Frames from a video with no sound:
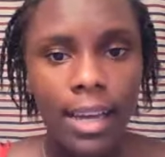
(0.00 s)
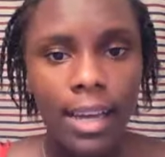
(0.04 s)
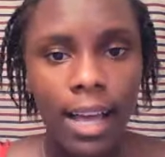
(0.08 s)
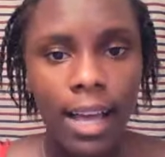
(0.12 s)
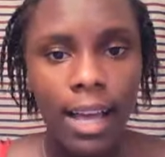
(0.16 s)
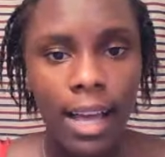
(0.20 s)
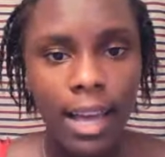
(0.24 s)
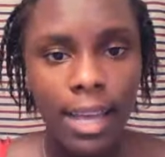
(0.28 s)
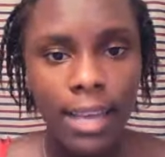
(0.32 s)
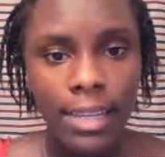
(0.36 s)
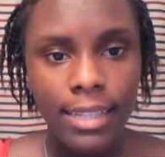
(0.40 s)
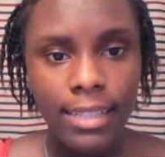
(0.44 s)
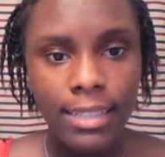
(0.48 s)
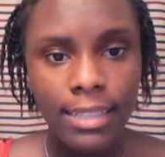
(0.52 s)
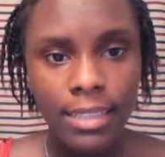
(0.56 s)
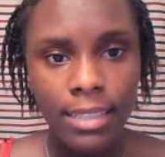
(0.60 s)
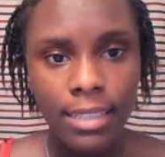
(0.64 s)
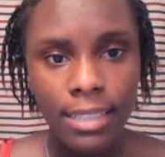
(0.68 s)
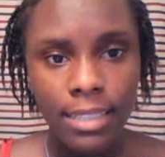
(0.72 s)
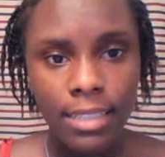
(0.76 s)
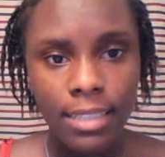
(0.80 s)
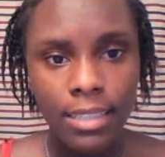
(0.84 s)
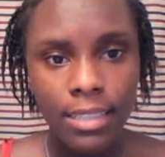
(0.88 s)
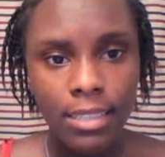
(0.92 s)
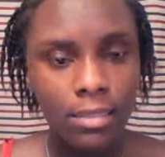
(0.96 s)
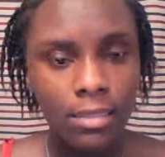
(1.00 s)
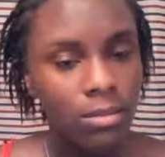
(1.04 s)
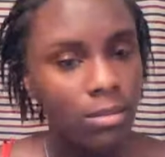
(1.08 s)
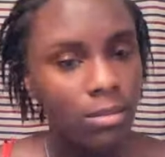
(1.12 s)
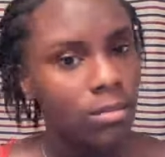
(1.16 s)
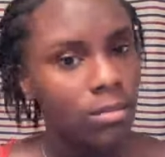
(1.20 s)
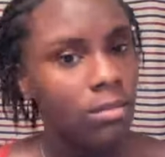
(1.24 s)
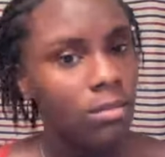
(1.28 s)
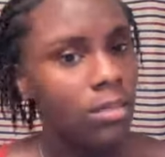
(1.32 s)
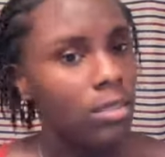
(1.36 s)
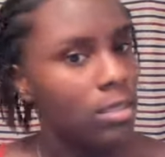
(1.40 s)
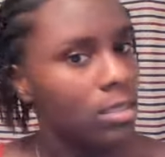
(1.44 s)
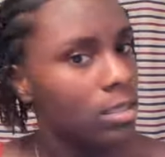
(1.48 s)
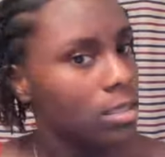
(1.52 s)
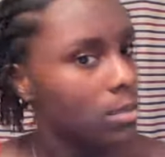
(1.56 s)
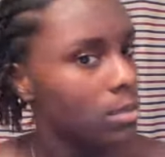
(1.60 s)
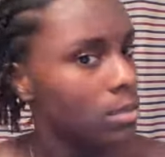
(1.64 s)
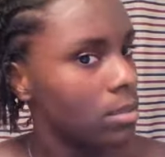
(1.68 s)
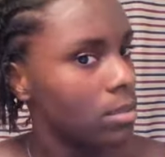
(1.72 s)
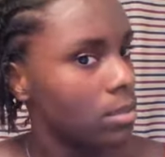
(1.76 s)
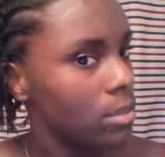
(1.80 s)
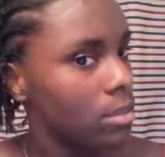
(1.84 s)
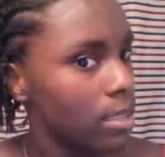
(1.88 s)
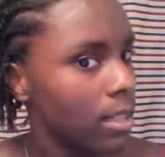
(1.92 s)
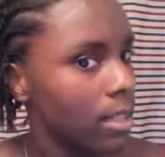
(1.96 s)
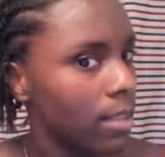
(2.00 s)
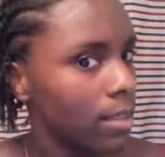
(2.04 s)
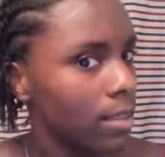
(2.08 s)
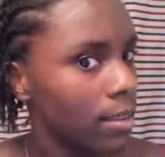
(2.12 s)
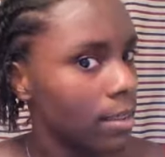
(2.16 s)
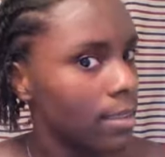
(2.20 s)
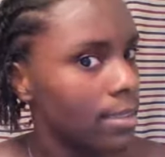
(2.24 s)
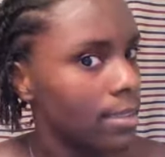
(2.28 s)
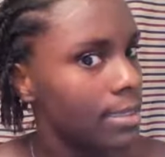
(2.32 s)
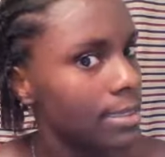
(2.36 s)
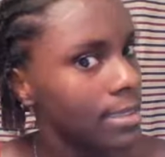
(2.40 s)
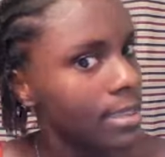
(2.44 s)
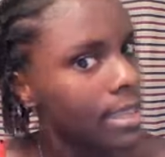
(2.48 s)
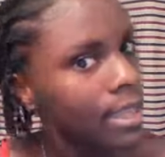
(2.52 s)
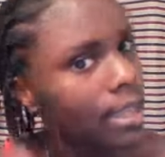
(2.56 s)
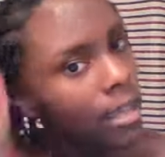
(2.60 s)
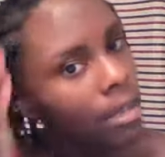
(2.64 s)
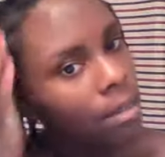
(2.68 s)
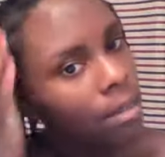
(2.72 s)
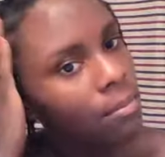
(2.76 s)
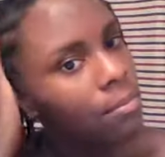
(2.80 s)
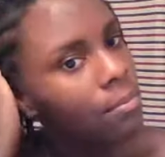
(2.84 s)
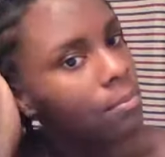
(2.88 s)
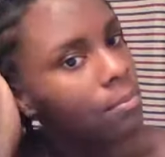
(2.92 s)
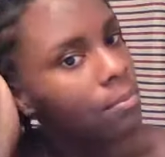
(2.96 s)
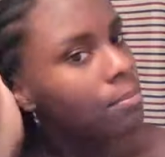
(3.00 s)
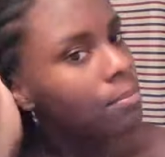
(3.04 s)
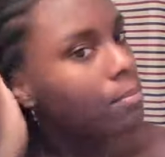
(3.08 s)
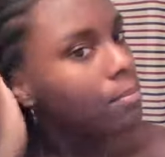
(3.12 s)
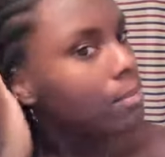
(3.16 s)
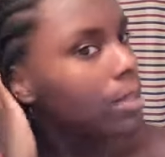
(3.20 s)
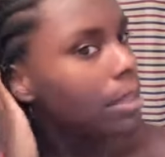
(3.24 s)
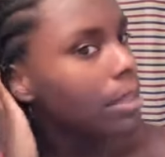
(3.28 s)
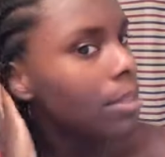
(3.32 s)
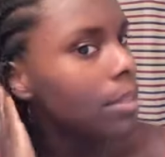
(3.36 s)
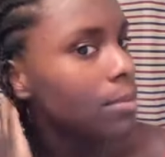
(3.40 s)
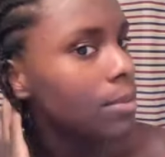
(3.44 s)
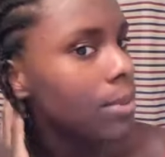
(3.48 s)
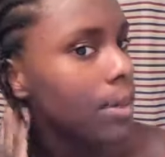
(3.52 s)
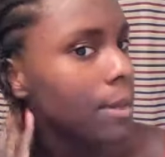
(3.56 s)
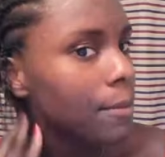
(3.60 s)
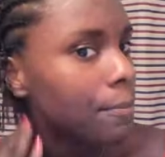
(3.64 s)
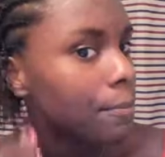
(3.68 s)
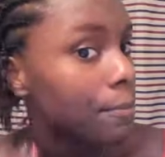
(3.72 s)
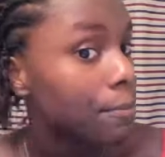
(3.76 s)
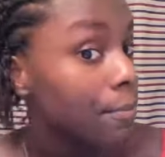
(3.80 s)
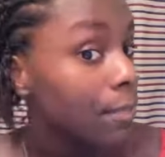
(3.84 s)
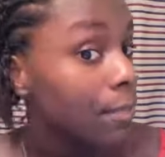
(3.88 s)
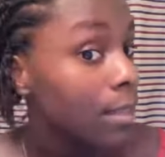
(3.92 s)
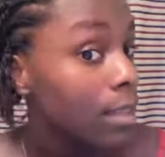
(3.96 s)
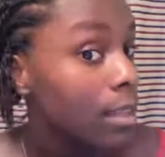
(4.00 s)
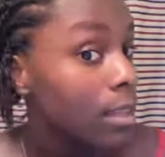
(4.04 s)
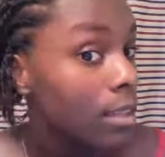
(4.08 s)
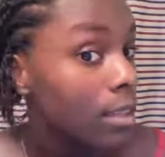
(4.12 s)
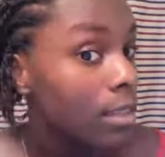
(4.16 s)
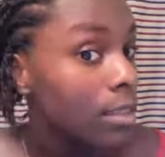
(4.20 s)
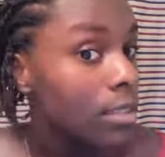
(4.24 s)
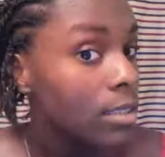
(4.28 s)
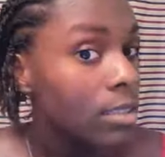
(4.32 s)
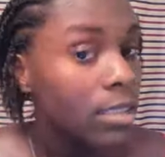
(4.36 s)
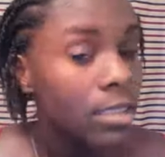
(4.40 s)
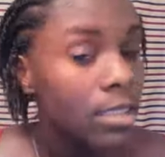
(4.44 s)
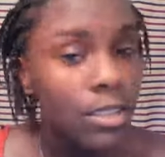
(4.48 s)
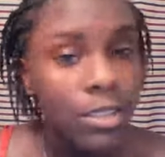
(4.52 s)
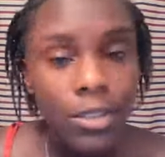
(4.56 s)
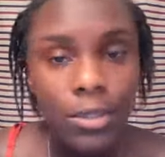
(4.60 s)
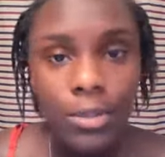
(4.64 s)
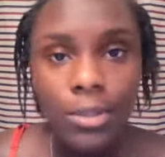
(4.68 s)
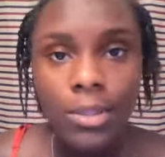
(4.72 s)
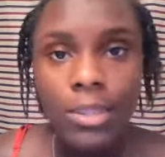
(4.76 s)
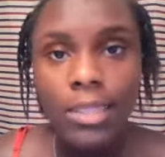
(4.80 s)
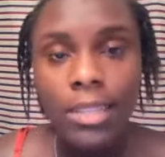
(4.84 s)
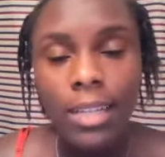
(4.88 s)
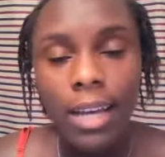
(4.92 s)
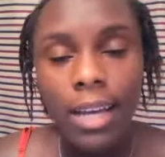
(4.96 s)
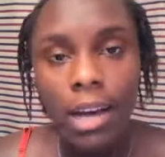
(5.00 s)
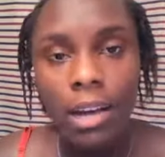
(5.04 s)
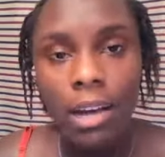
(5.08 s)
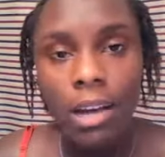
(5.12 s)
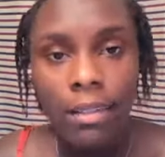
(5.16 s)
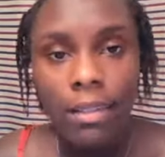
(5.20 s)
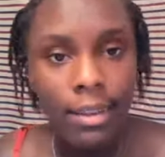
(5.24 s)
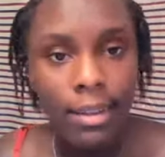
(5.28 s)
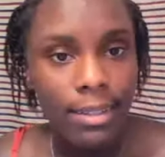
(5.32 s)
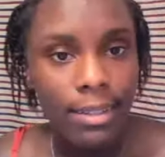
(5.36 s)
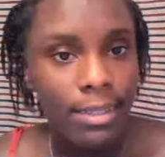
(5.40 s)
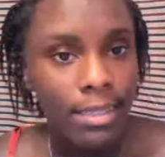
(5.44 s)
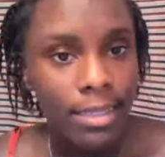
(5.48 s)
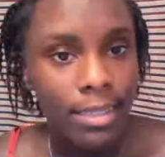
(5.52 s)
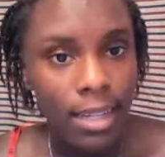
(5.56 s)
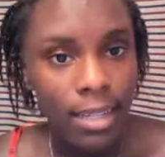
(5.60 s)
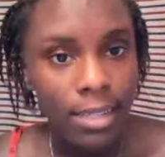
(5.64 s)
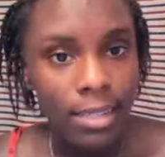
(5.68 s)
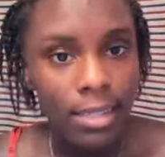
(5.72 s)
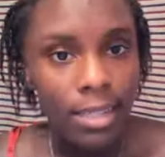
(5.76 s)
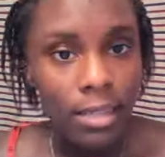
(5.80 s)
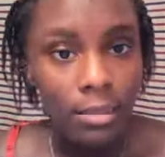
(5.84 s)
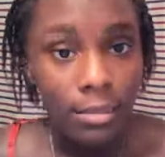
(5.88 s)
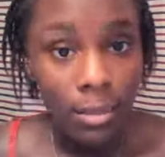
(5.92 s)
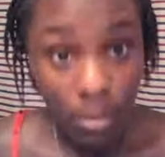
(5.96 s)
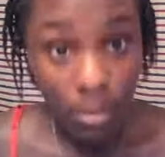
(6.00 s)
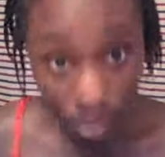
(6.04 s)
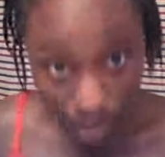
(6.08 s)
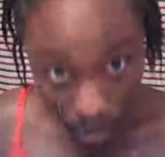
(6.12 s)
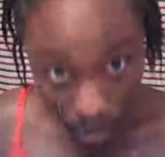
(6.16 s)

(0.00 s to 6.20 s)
I did, oh, still looks kind of the same. Anyway, this is a new style that I decided to come up